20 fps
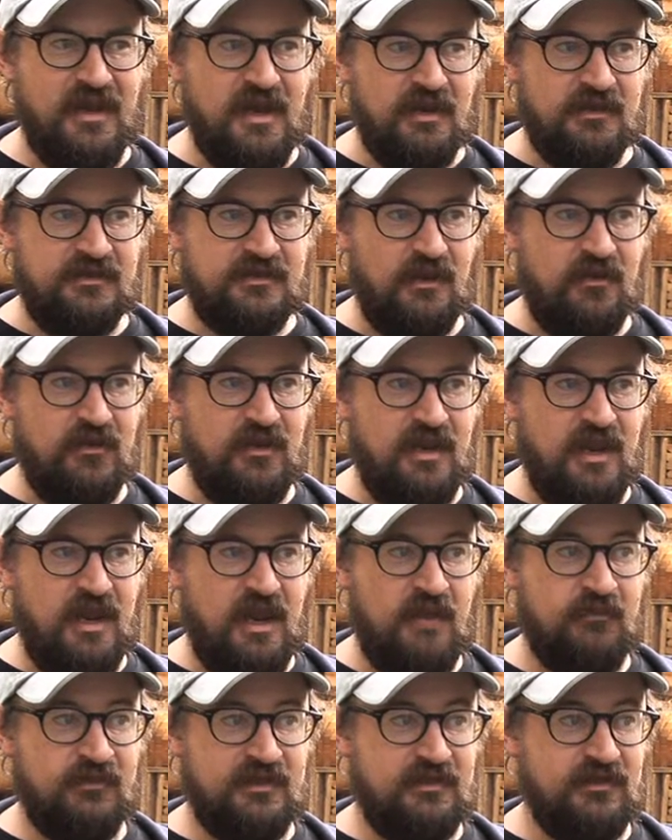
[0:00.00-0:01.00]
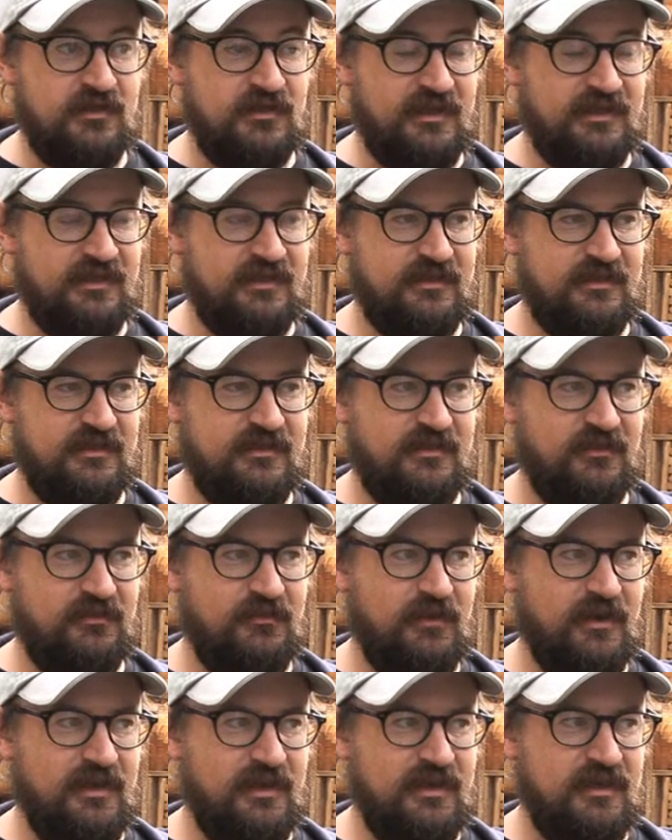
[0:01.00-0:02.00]
So he was interested in the
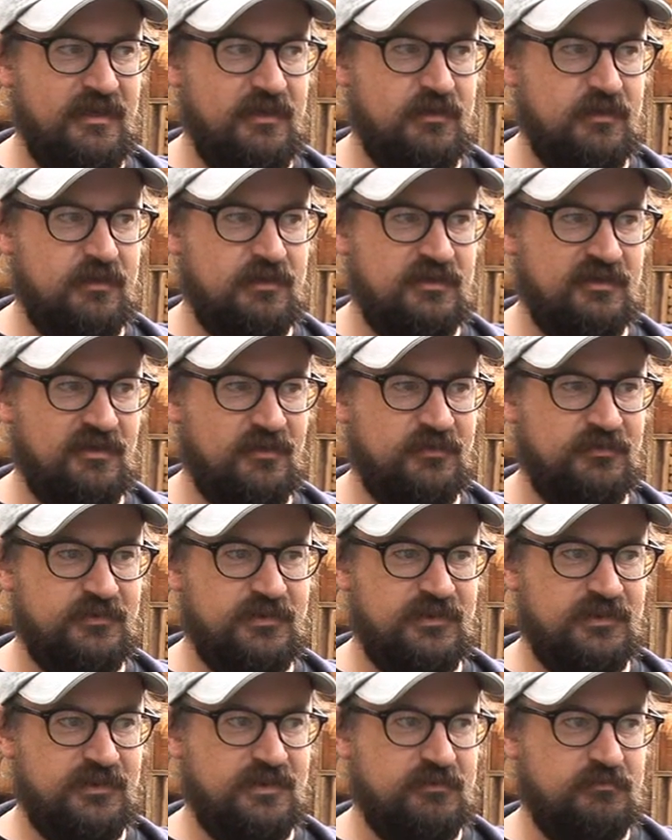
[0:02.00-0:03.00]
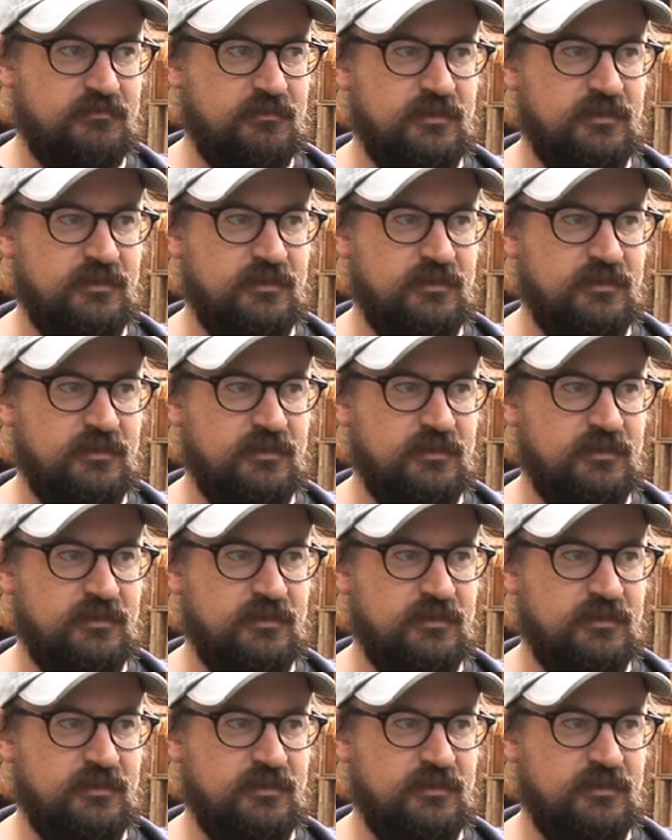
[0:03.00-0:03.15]
way sculptors